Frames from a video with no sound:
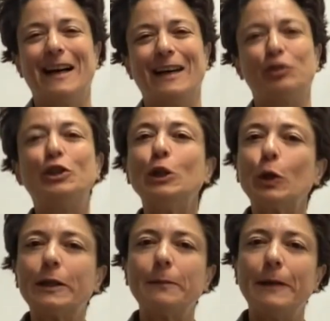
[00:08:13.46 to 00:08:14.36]
She
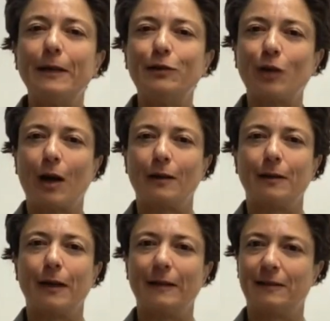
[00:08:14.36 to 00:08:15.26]
looked at me in shock
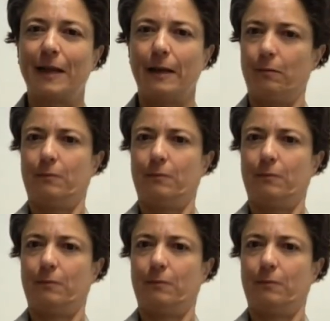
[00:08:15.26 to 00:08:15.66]
and said,